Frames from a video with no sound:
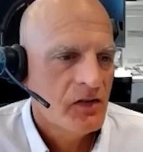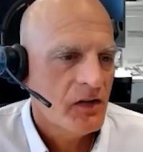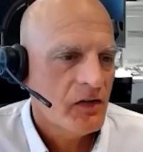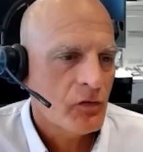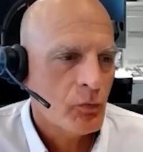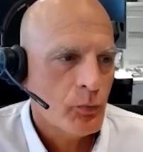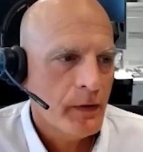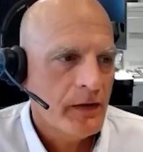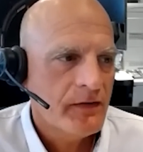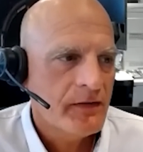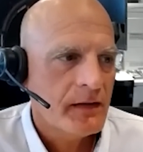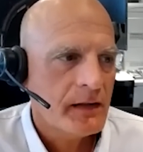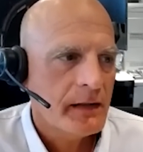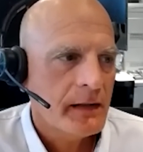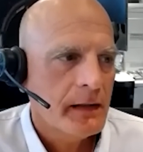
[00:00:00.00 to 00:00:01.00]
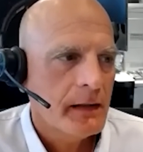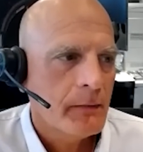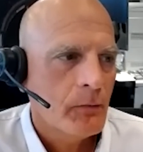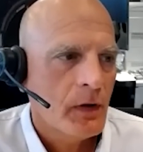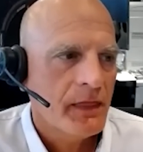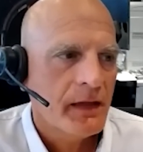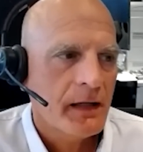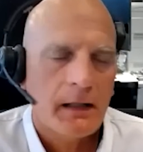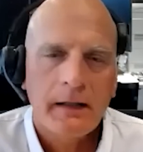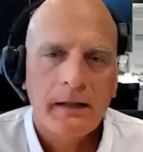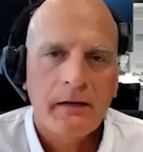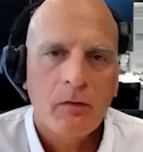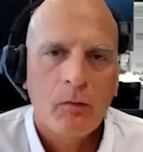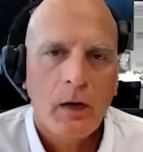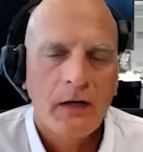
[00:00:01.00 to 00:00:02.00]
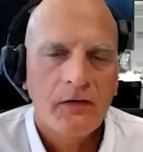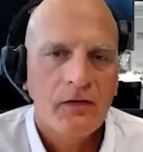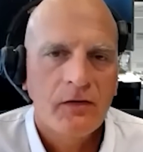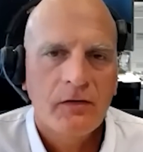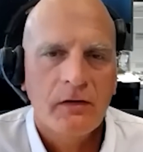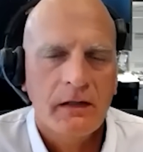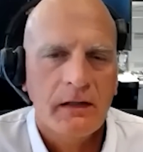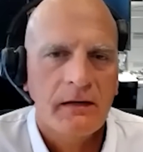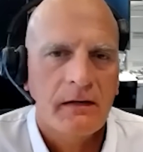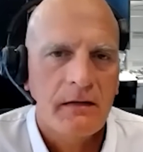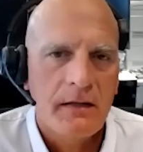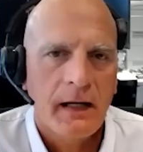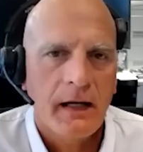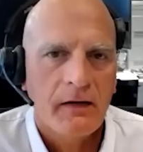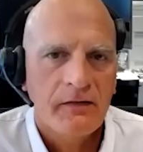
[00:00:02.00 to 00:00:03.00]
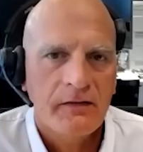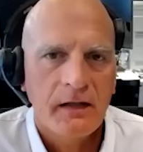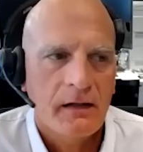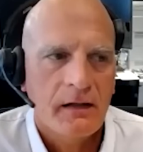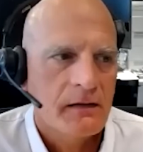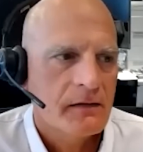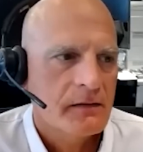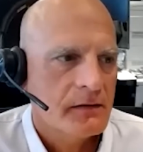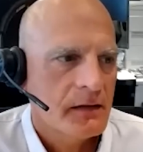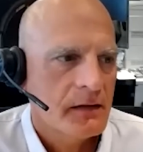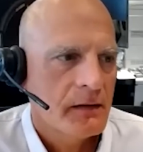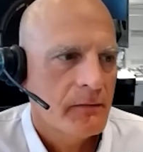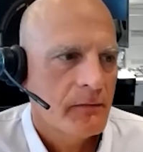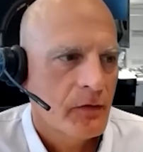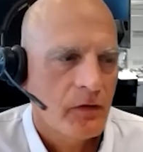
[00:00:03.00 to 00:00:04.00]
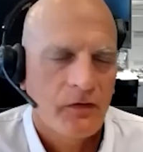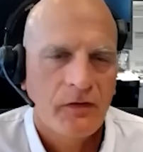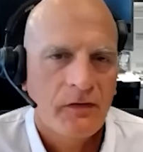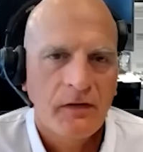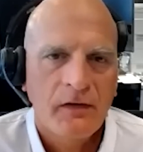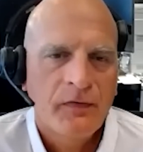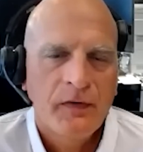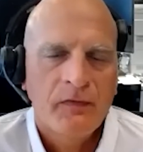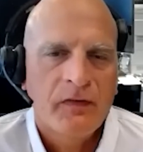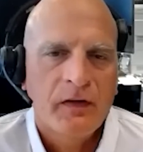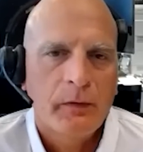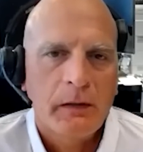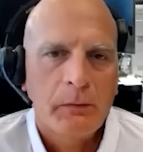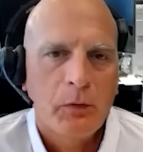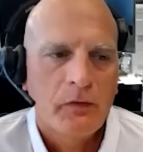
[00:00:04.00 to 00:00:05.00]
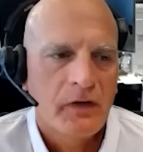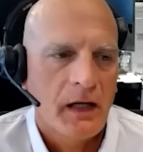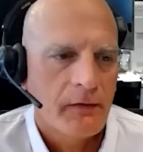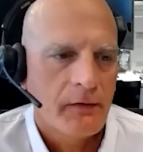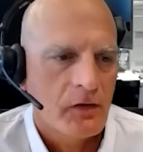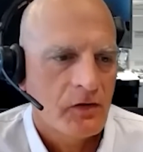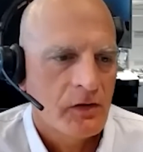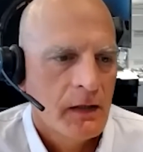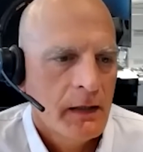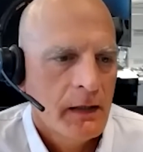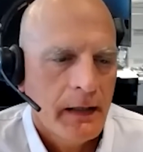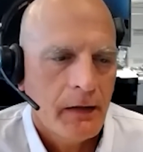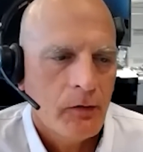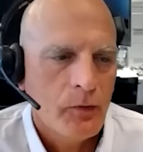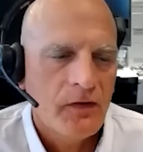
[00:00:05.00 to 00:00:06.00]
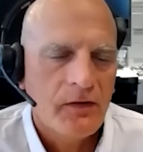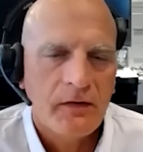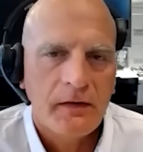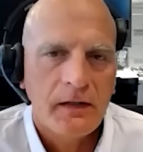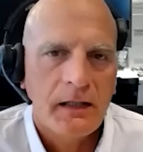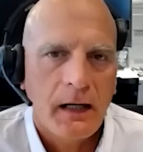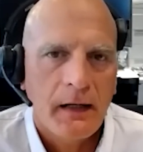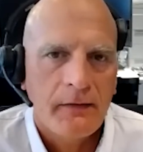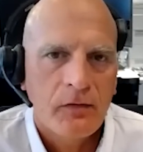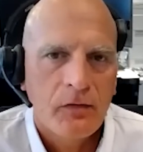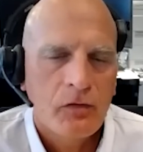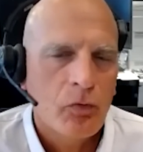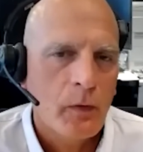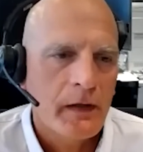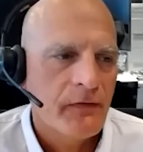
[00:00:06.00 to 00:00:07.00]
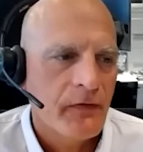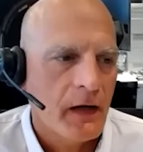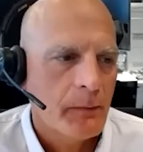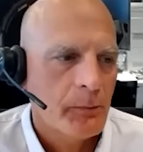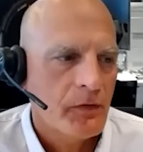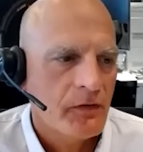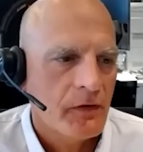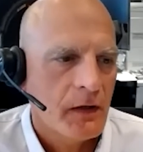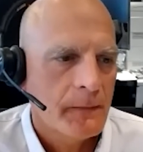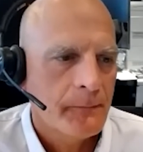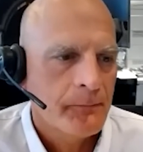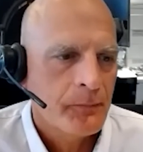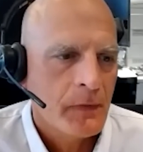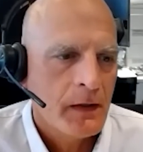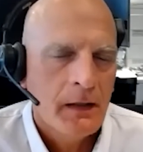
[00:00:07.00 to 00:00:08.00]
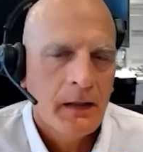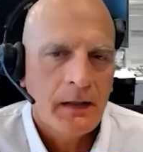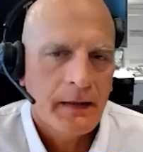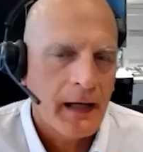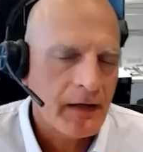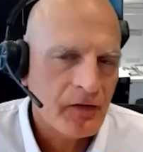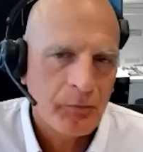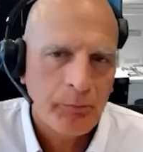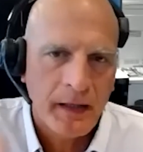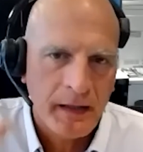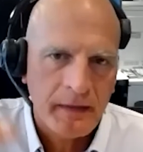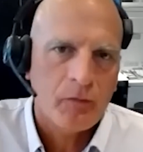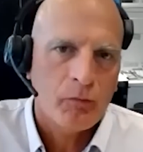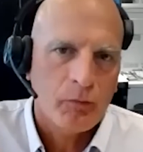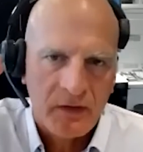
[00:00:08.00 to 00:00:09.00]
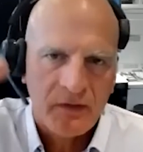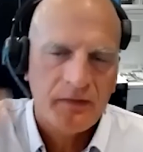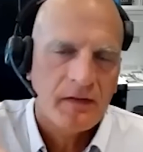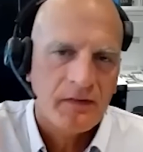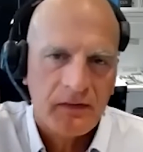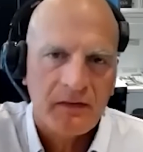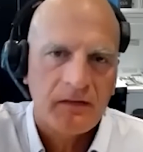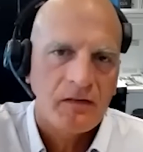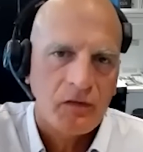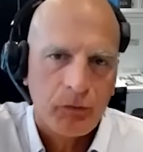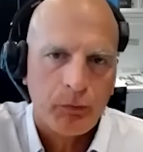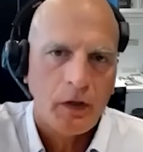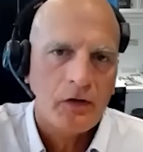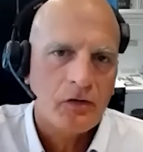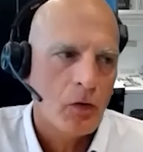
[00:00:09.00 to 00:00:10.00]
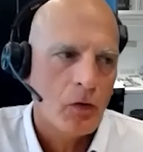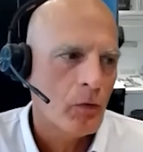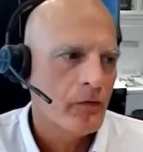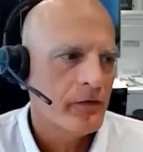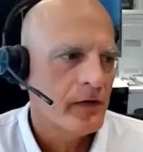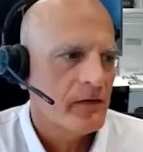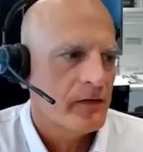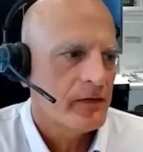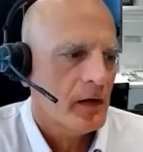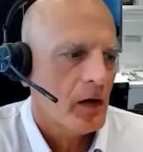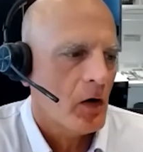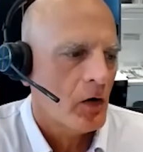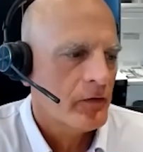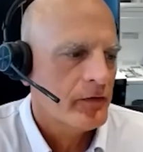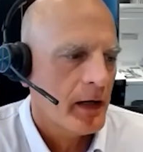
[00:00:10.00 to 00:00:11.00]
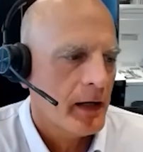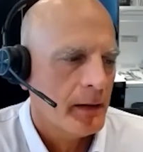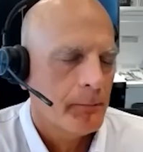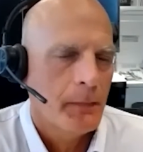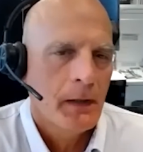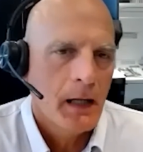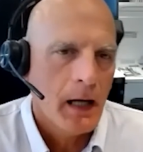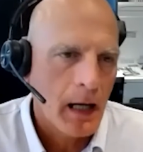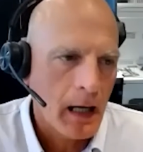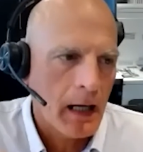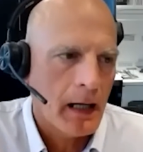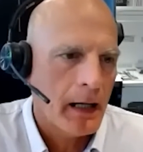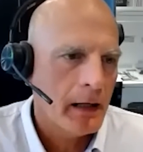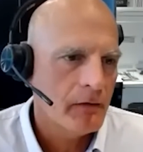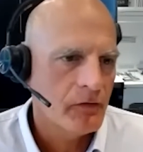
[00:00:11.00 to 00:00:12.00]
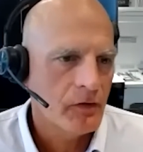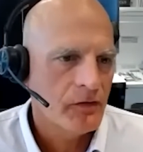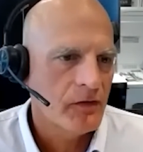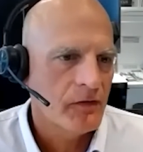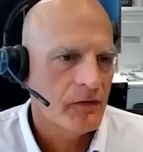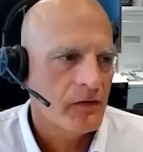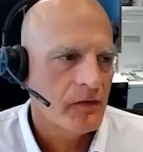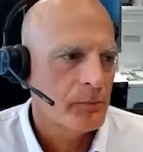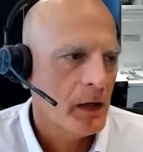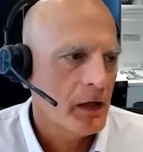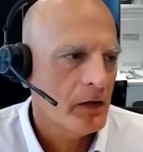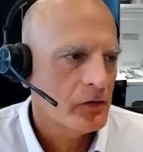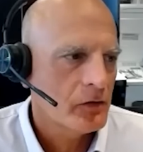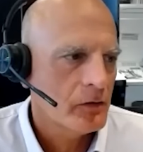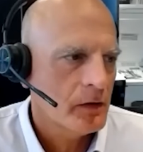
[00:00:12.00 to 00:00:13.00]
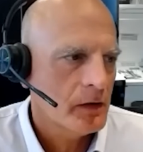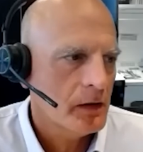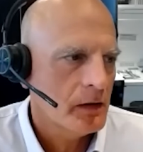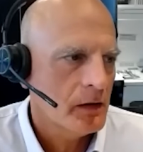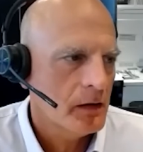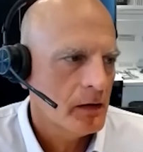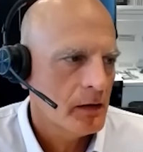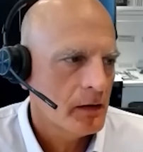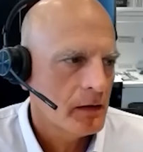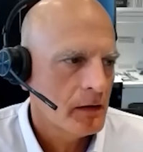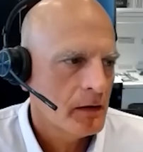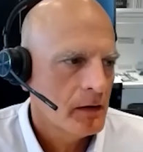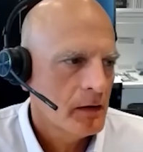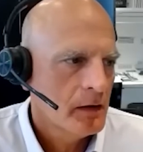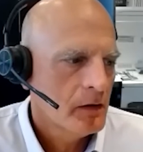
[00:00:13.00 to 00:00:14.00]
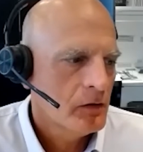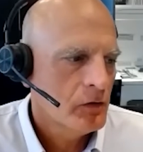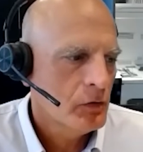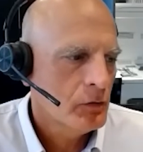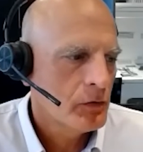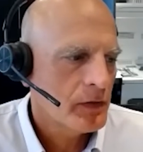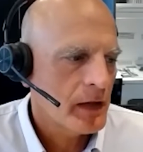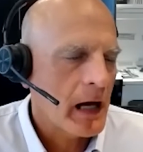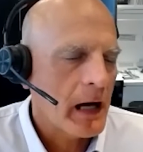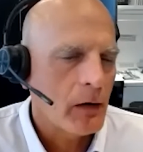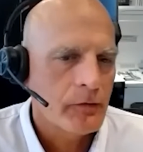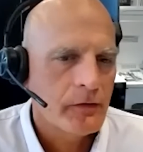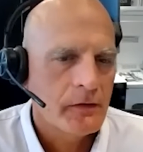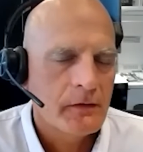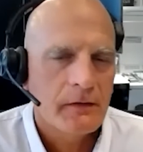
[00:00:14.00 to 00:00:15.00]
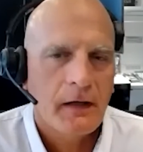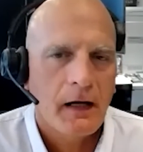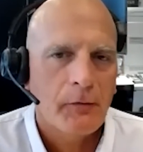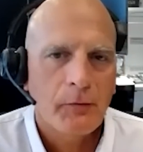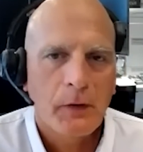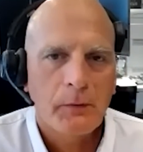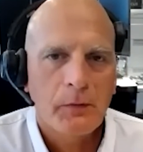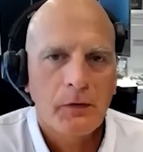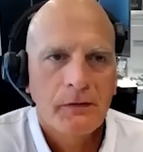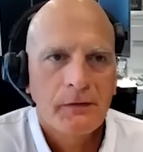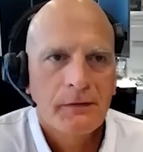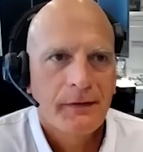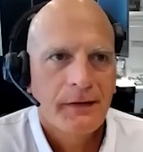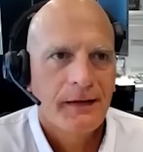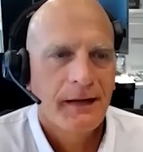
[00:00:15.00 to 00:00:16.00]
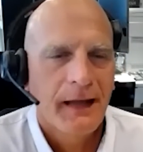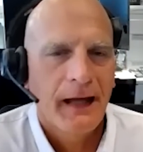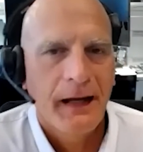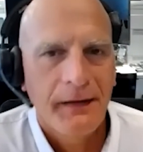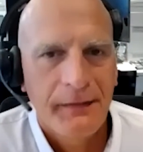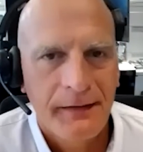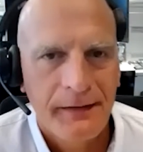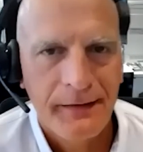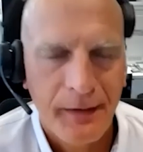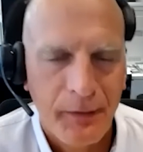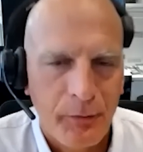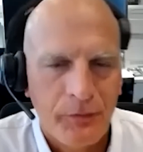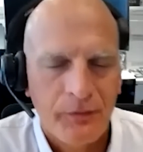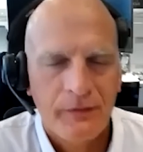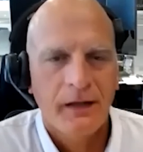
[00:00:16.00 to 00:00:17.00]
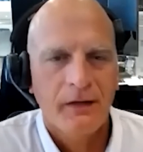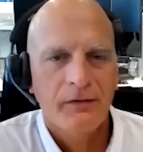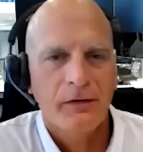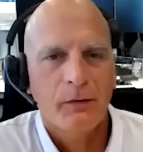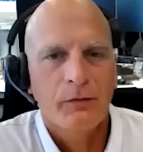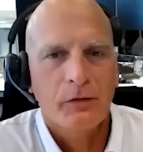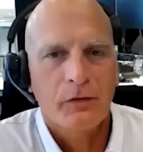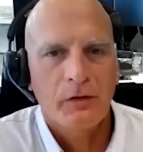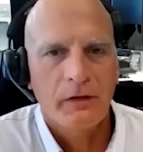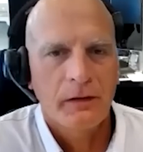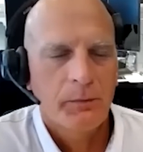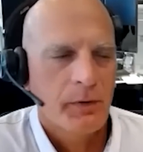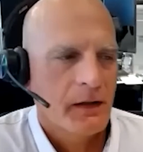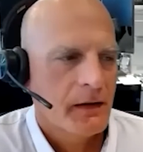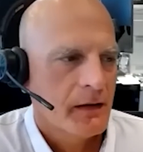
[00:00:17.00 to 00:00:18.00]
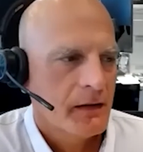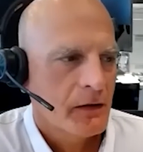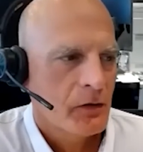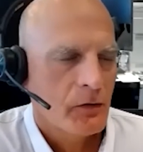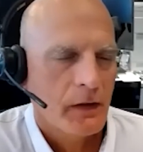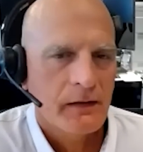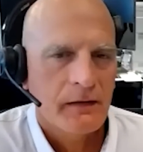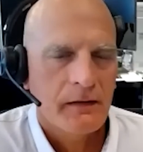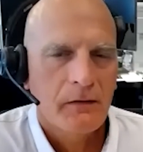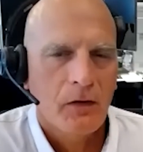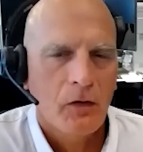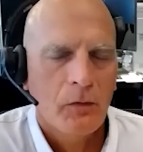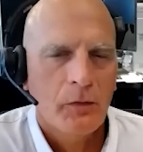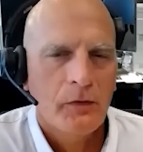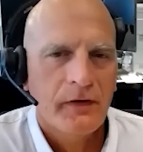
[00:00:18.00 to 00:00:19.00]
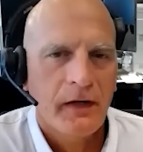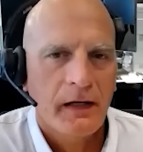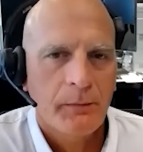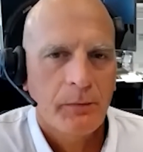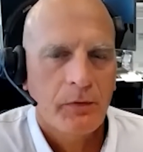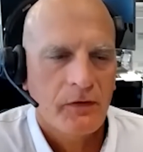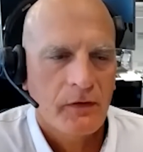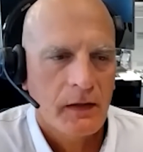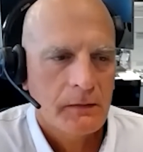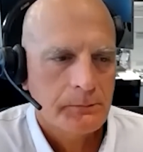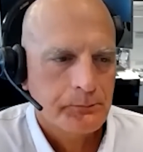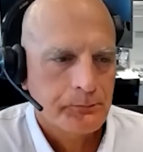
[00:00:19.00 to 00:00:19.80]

Just recently, one thing I like to watch is you look at the NASDAQ versus its 50-week moving average. It recently got to 25%. That's been the resistance threshold since the all-time high versus this measure in 2000. I remember that, and that was, that was early, but then it corrected almost 80%.